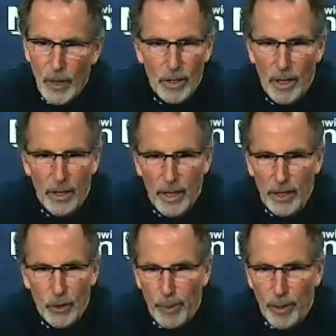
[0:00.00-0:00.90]
Nick
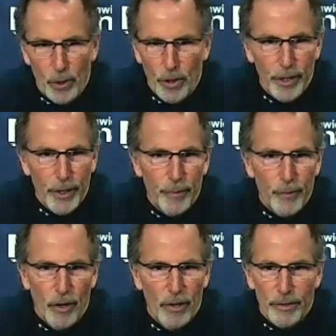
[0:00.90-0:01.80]
has been a good leader
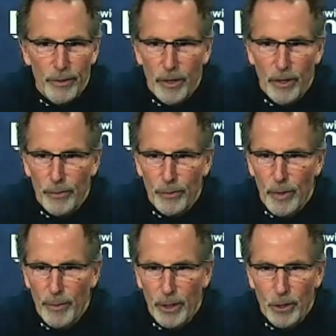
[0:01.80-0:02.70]
for us right on through.
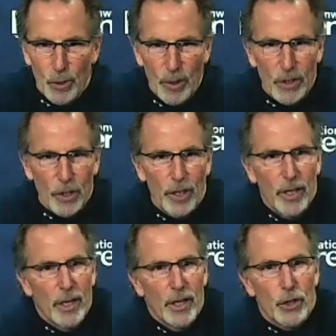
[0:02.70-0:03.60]
I'm not sure what the
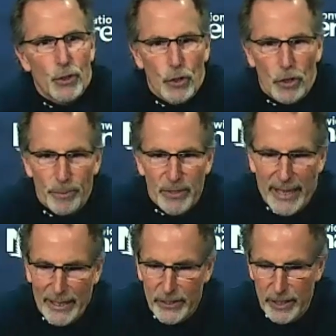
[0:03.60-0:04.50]

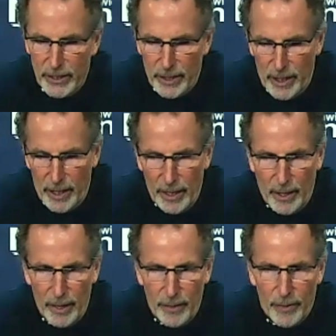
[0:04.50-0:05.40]
circumstance is.
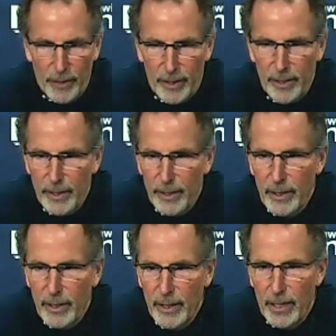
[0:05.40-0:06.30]
I think
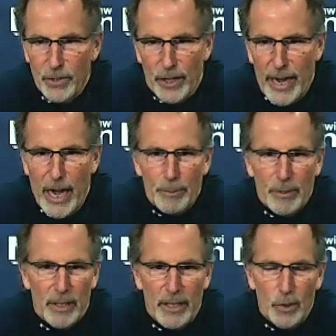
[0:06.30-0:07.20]
as a
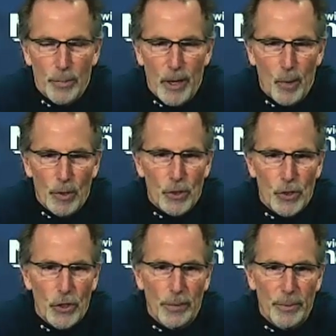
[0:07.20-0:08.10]
captain, it doesn't matter what
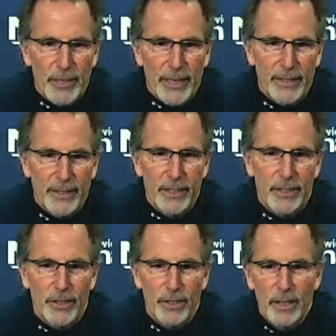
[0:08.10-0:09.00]
circumstance
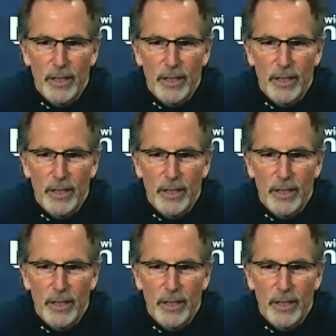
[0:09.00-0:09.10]
is